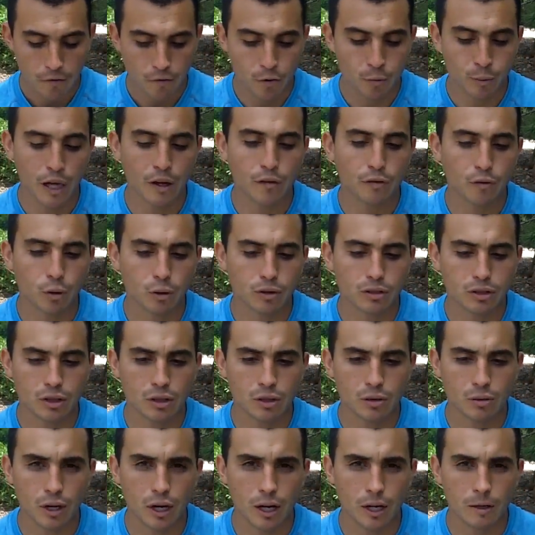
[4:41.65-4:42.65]
From that
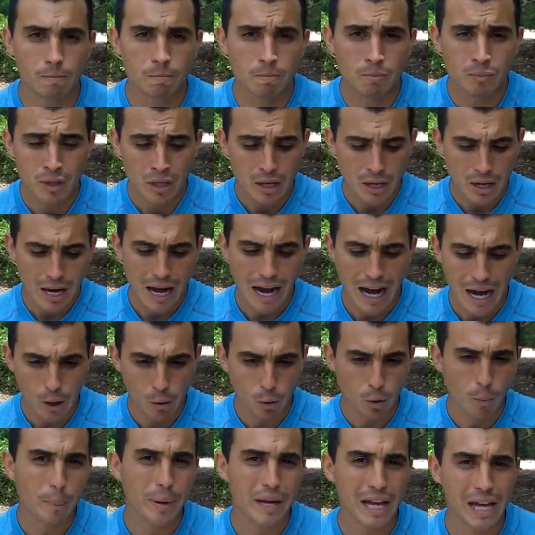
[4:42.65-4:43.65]
14 grand, I
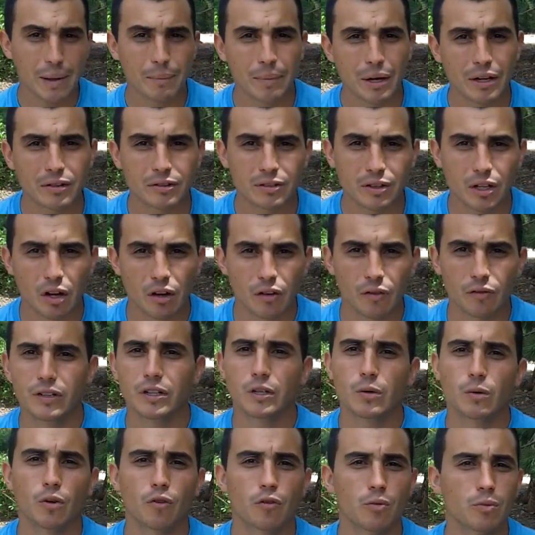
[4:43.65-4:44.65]
will pay myself
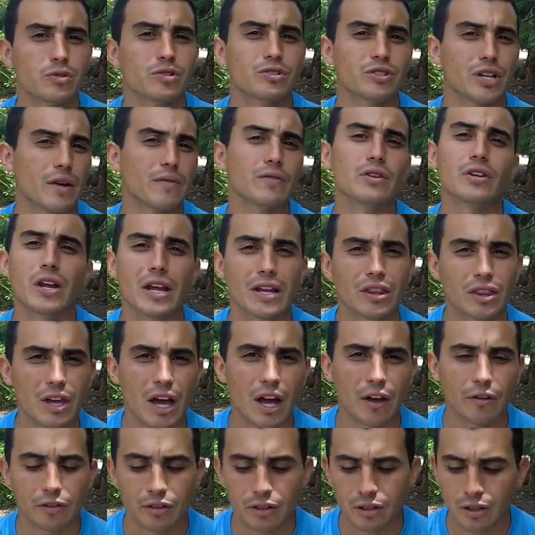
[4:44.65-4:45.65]
anywhere from $7,000
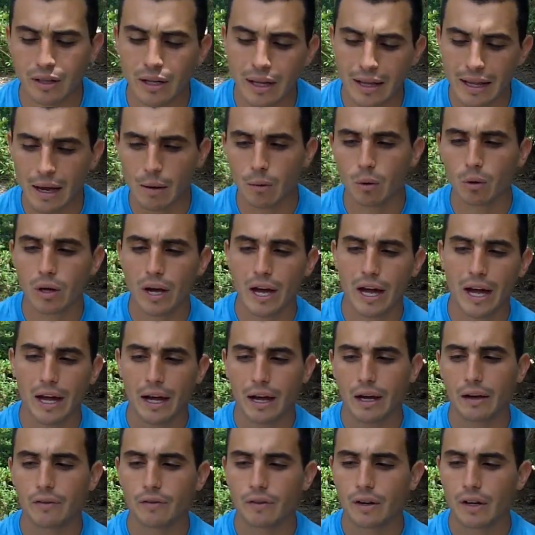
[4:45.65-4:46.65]
to $8,000, and I will
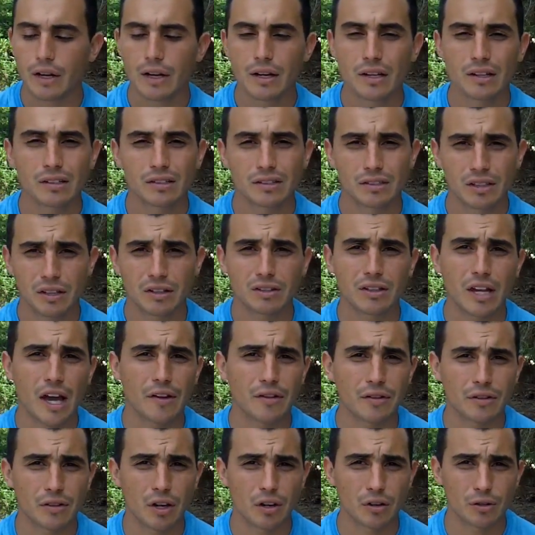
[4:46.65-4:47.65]
have
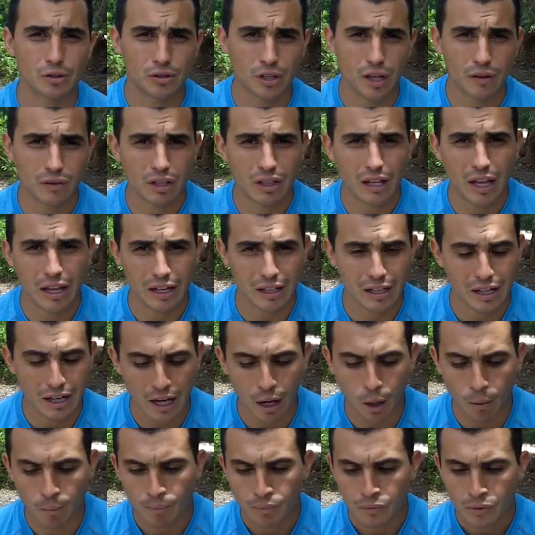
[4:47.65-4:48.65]
$6,000 left in that
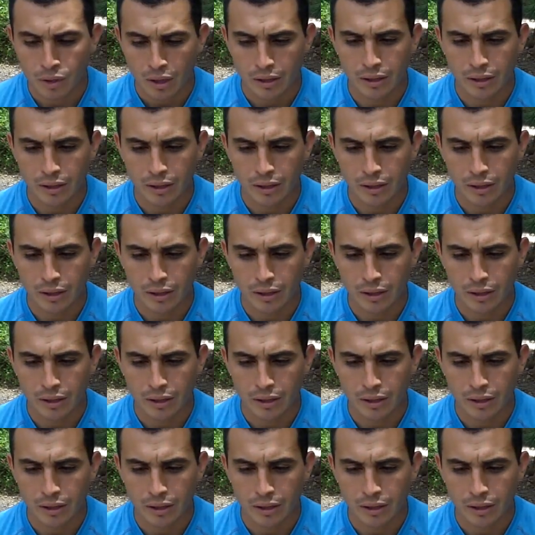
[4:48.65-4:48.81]
account.